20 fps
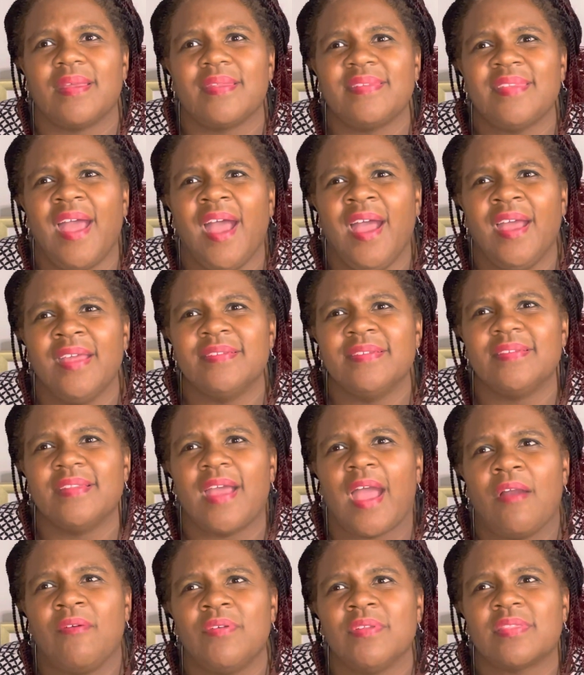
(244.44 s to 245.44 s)

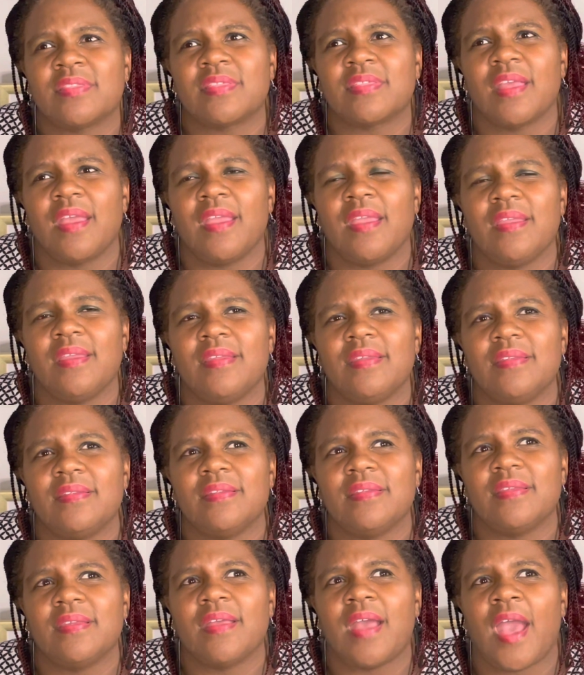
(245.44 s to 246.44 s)
I would say
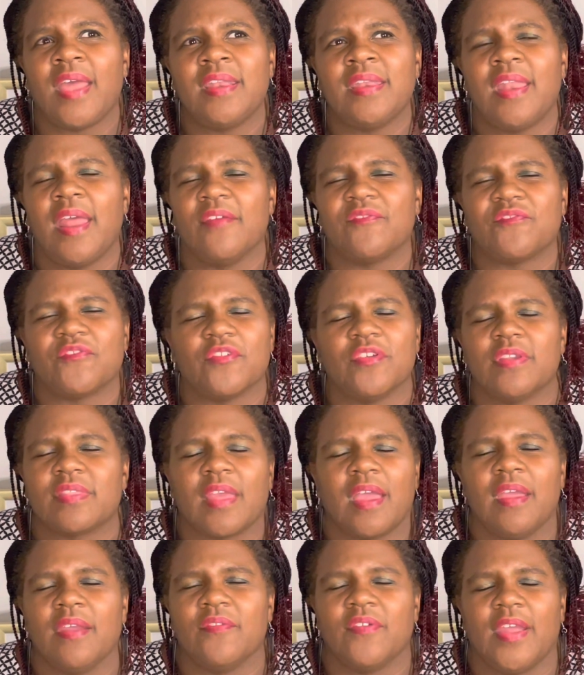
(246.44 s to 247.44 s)
I didn't have friends
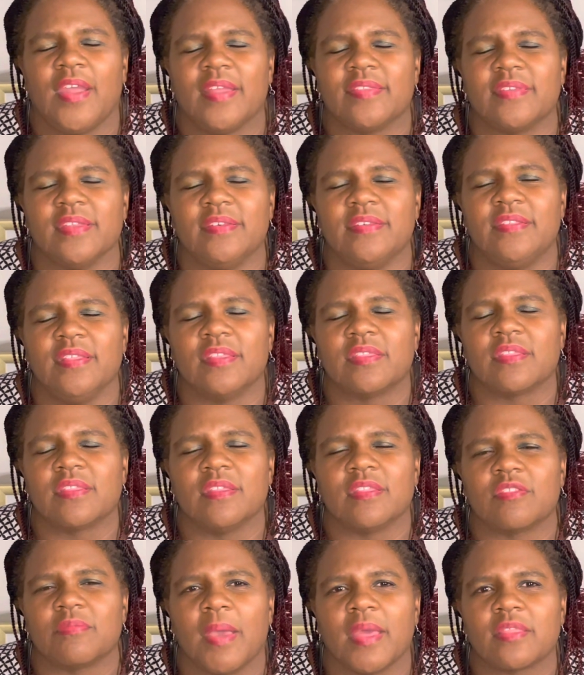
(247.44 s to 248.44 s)
I ever had to
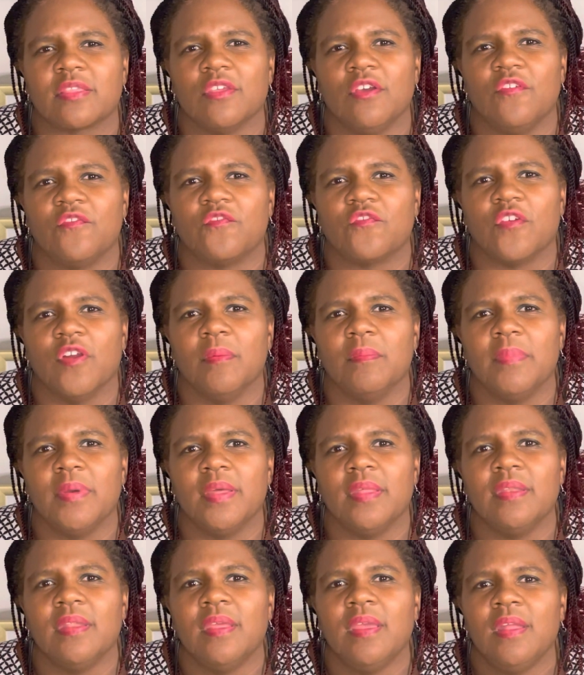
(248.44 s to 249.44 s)
distance myself from,
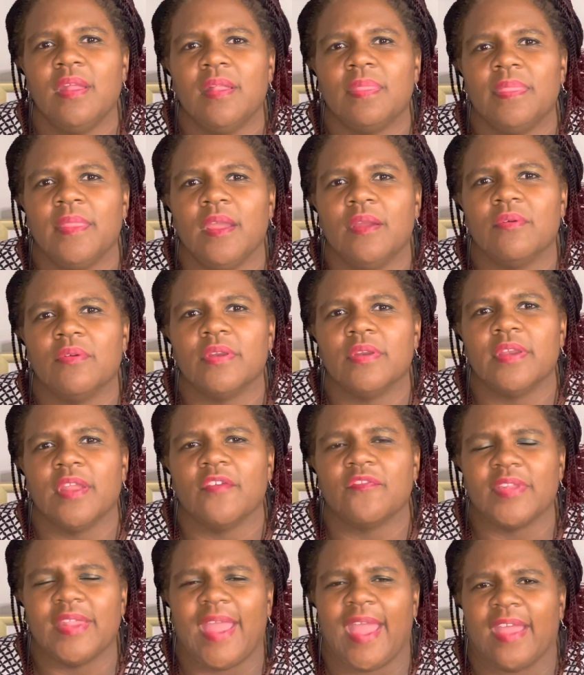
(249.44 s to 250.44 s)
but there were
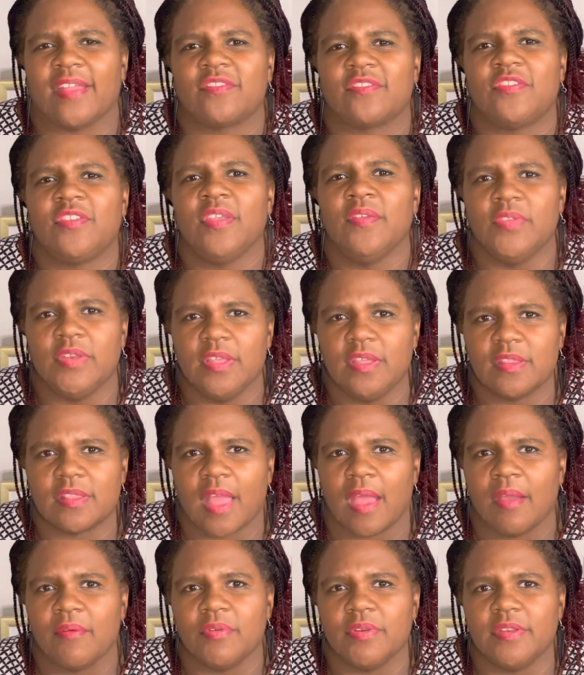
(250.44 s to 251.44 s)
definitely activities
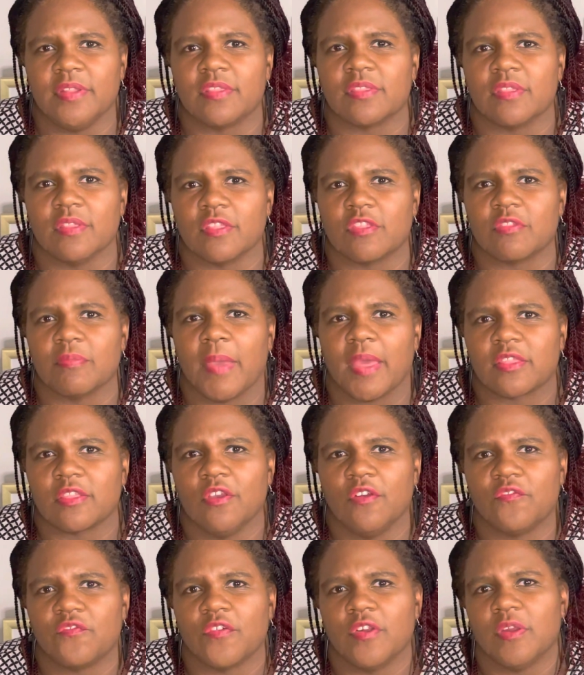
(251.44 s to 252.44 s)
I would distance
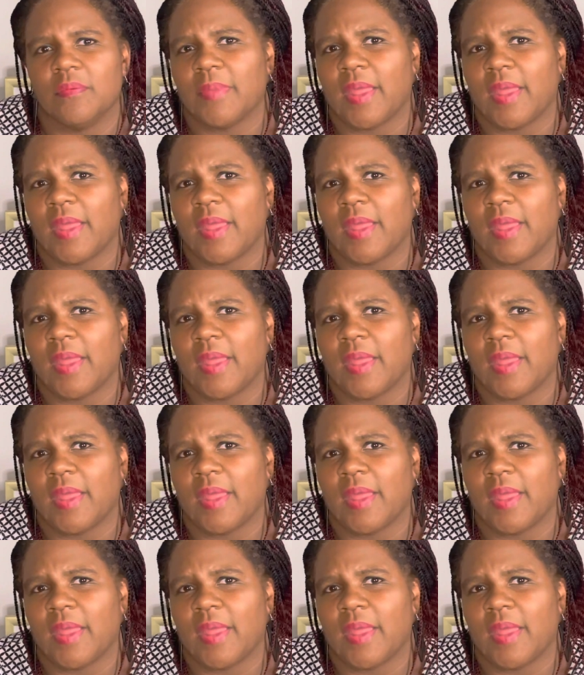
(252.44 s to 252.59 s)
myself from.